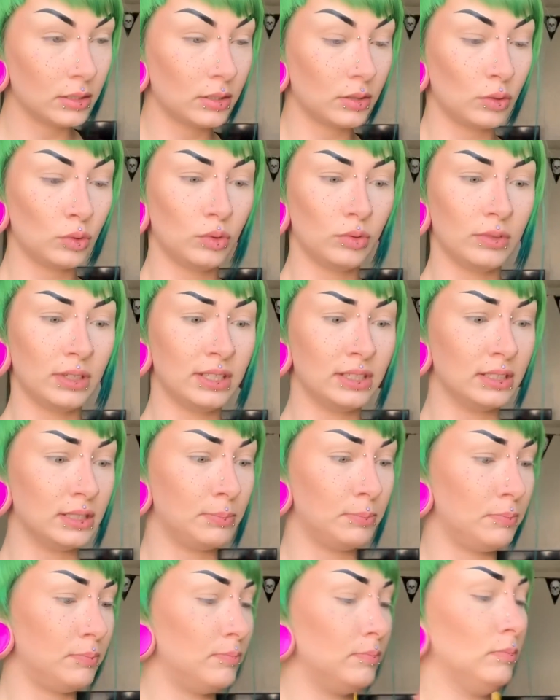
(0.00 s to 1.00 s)
Ooh, this
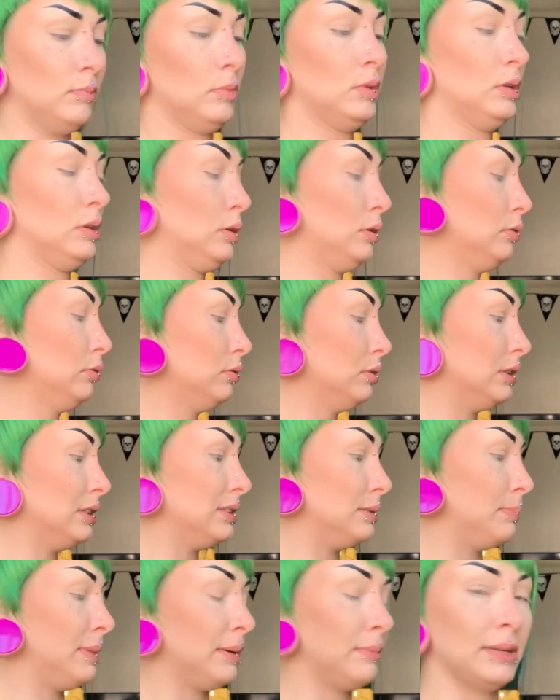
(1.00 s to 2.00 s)
is
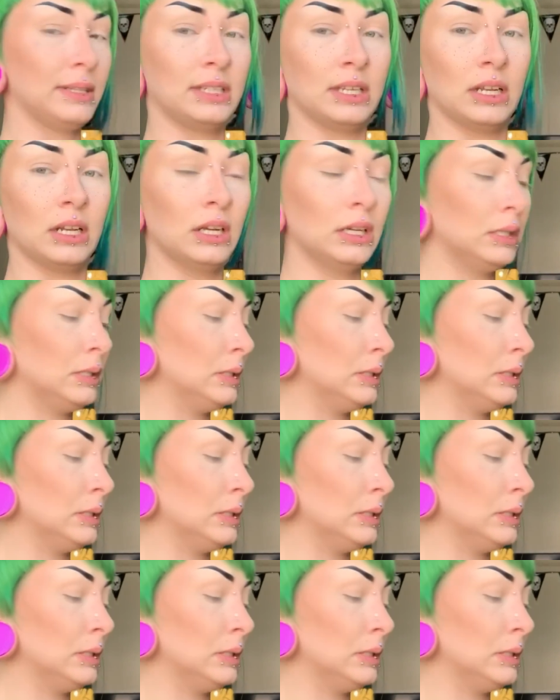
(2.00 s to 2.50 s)
pigmented.